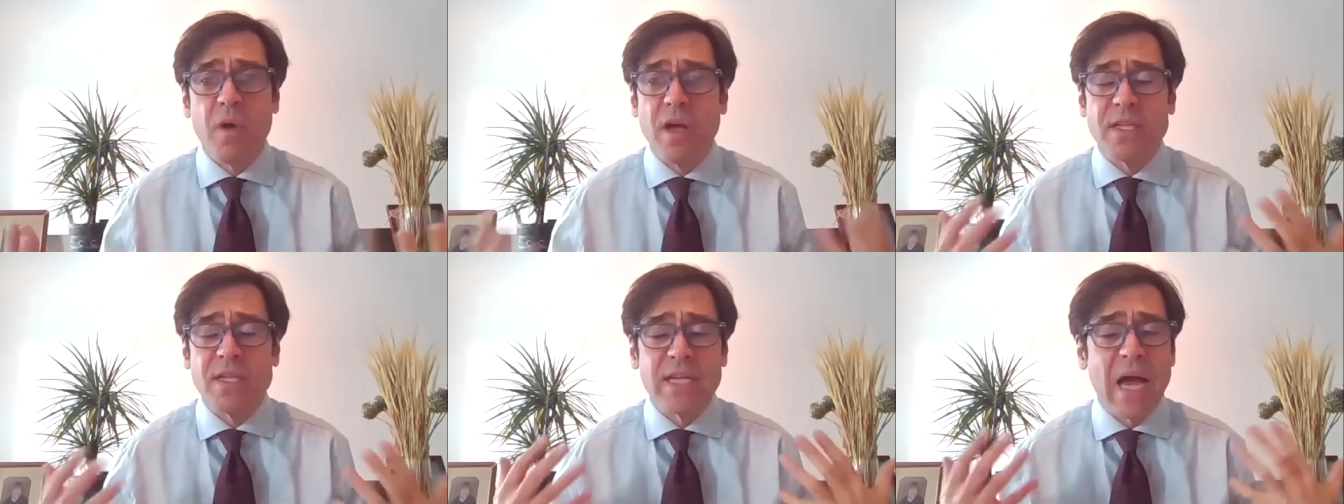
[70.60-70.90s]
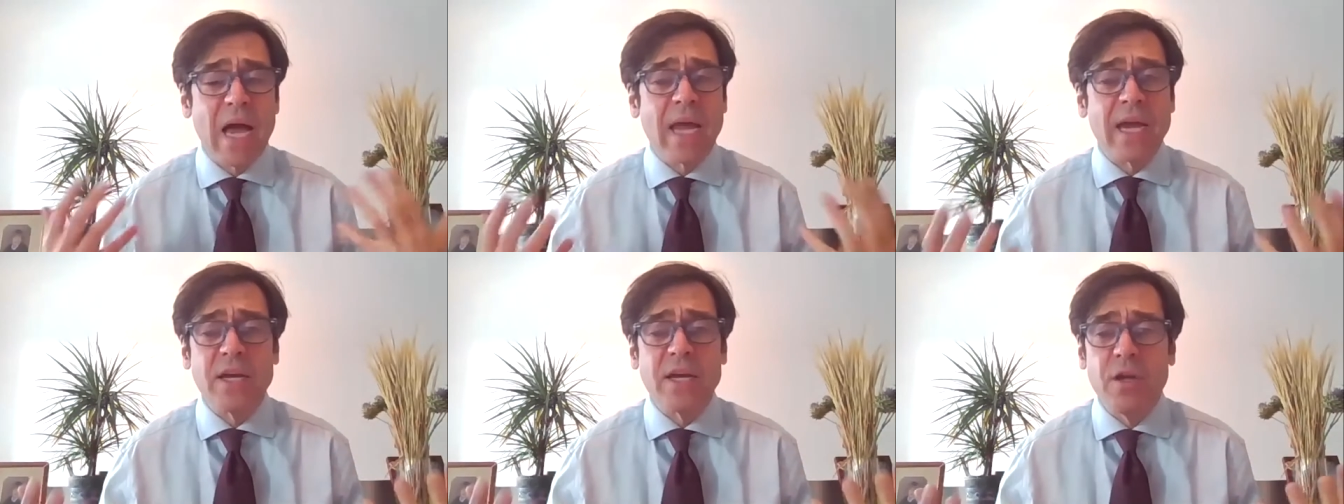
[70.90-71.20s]

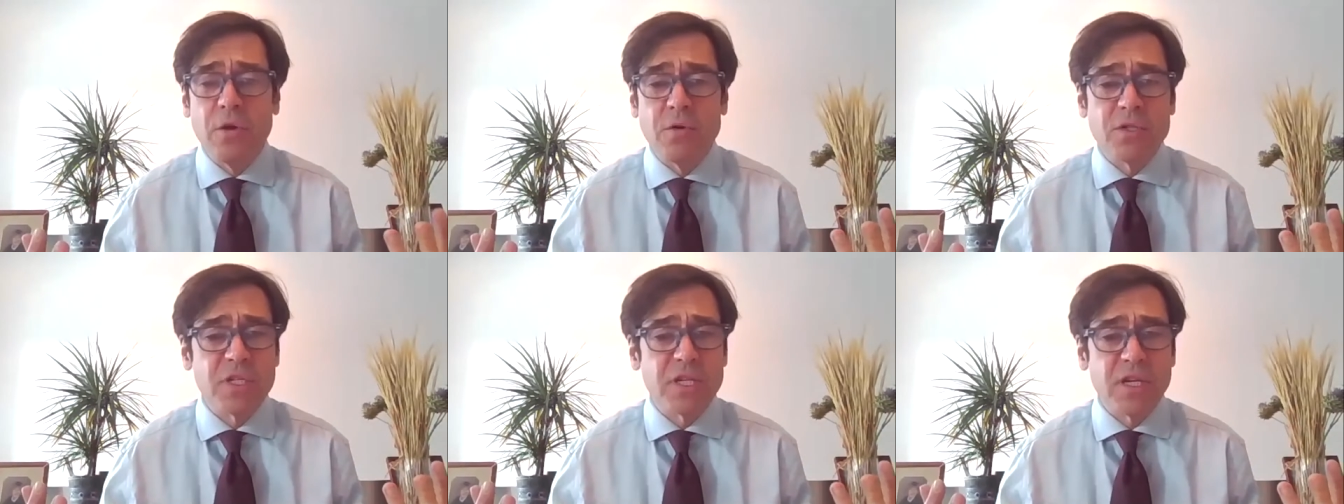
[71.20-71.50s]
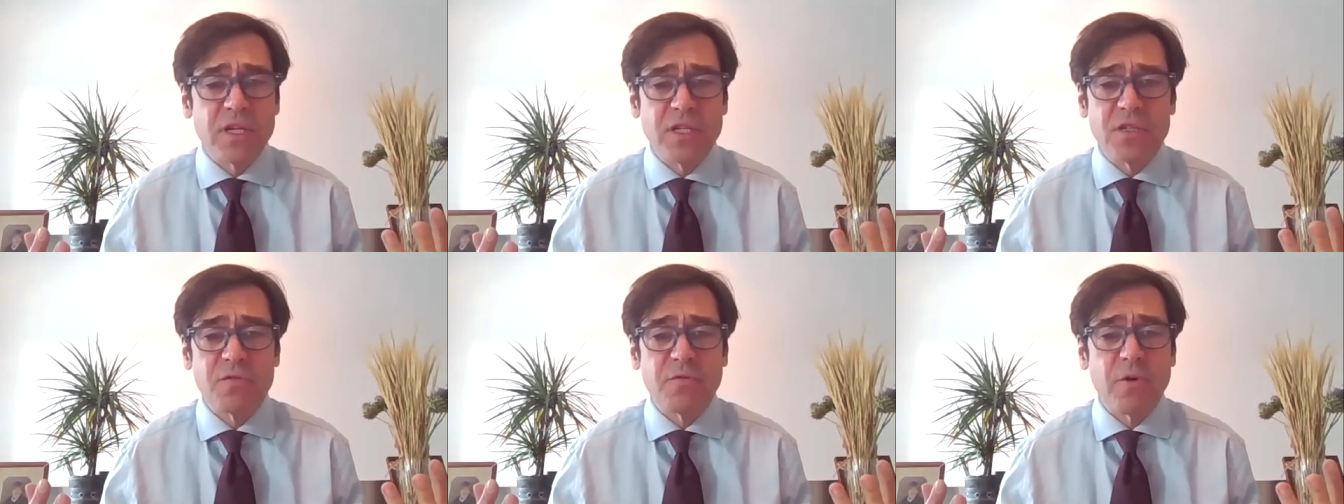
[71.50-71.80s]

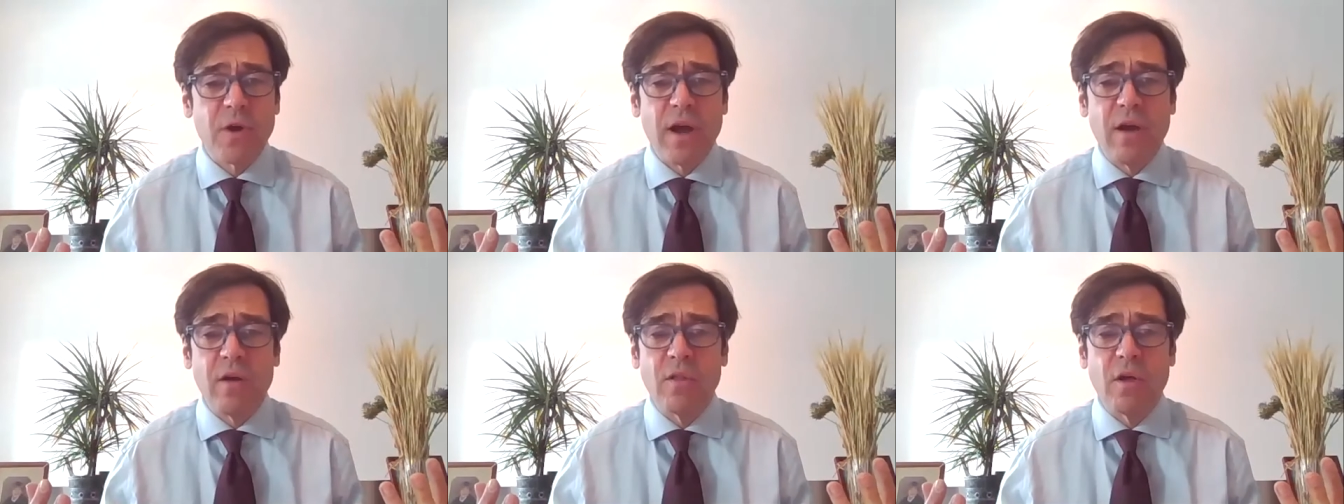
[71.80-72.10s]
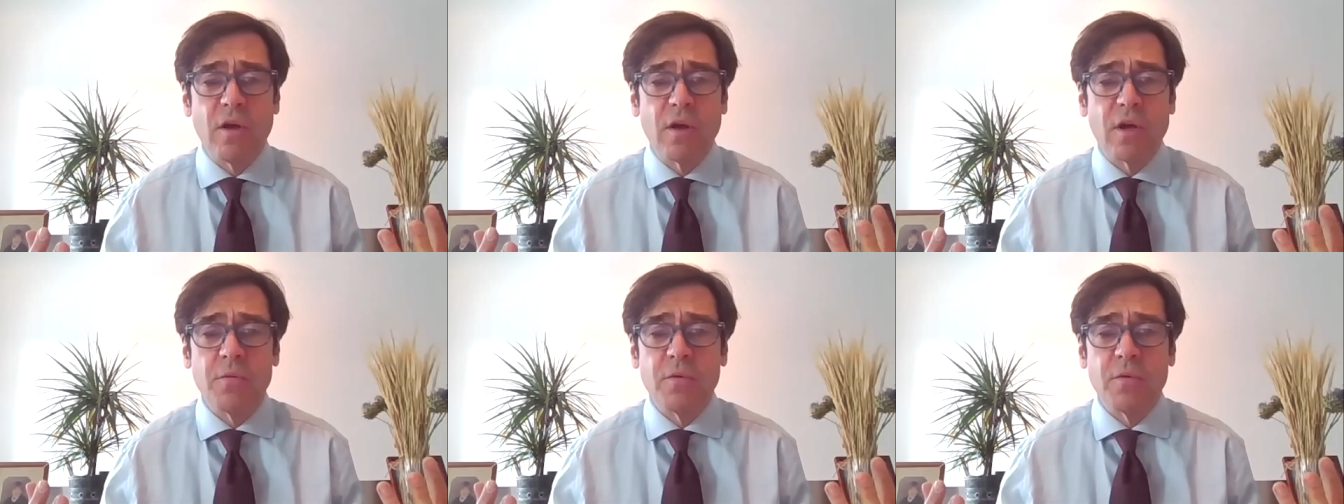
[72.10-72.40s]
diagnosis for how
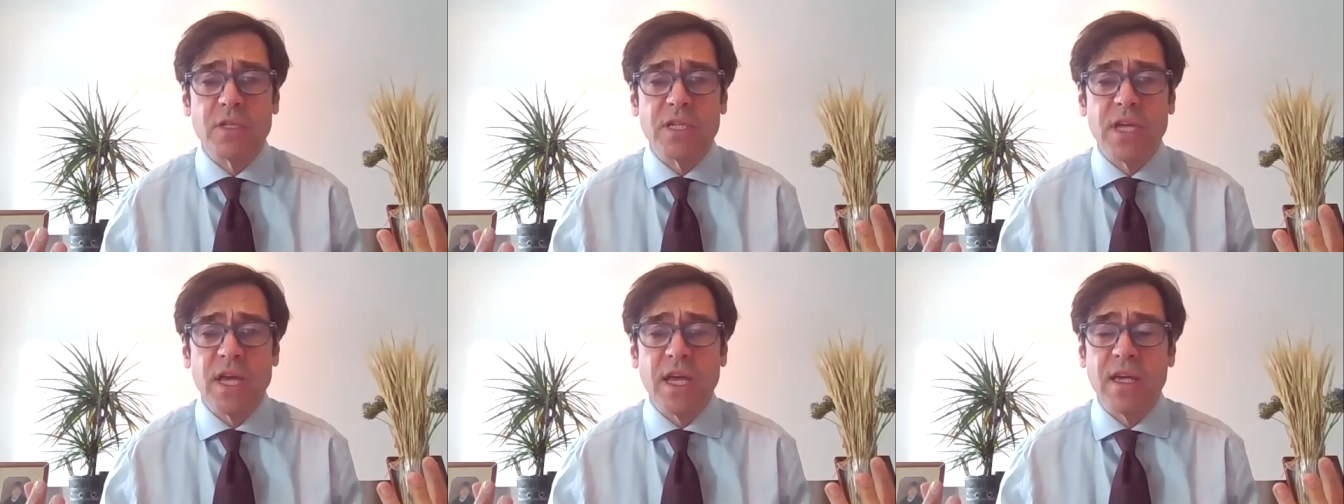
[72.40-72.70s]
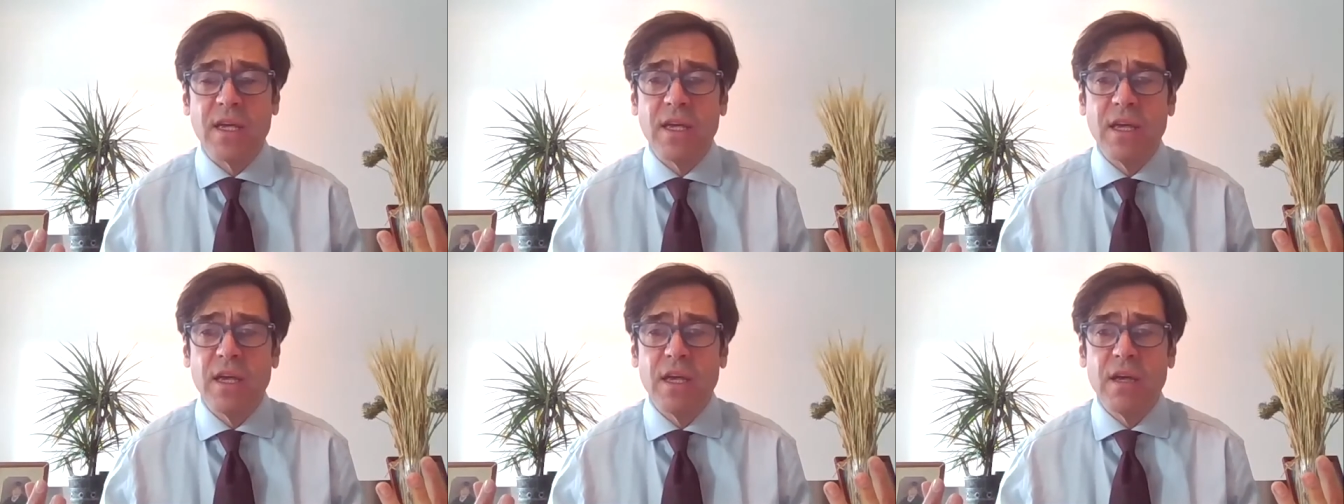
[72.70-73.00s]
long it will
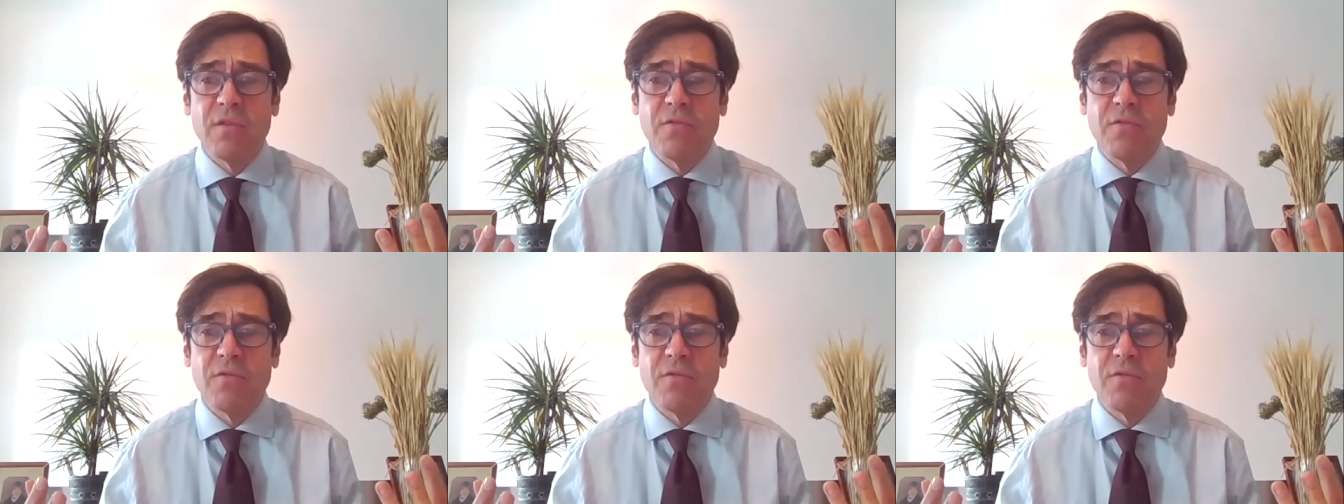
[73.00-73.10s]
take